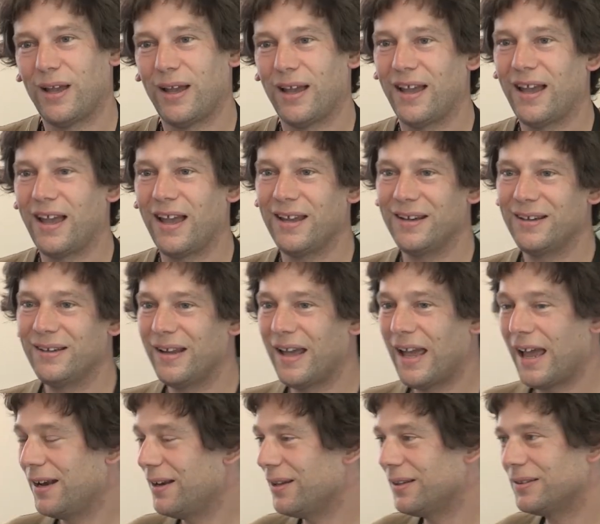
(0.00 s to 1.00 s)
and
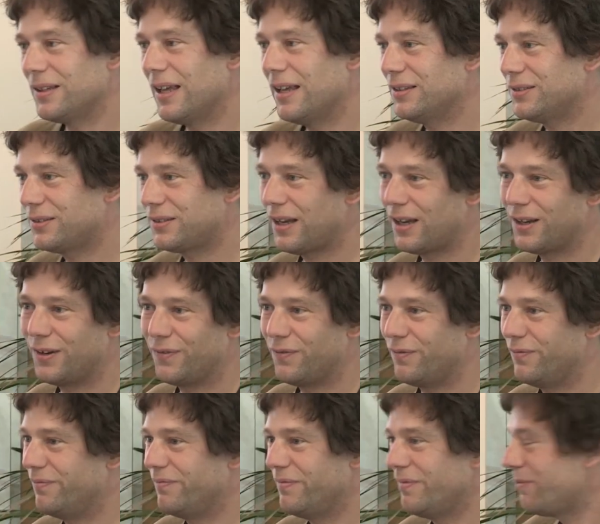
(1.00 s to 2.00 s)
and it, it's kind
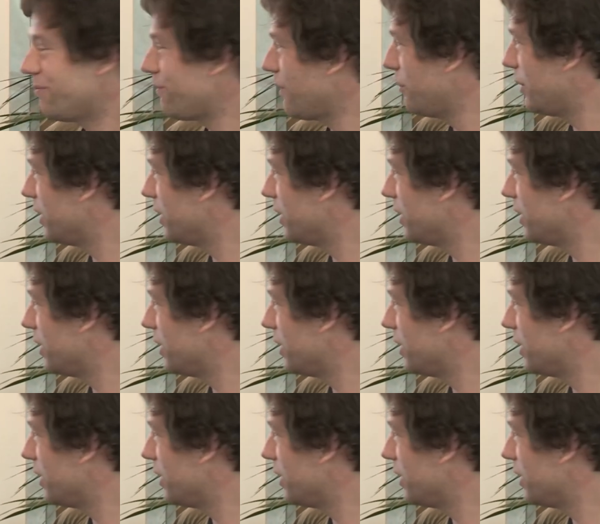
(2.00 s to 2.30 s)
of pretty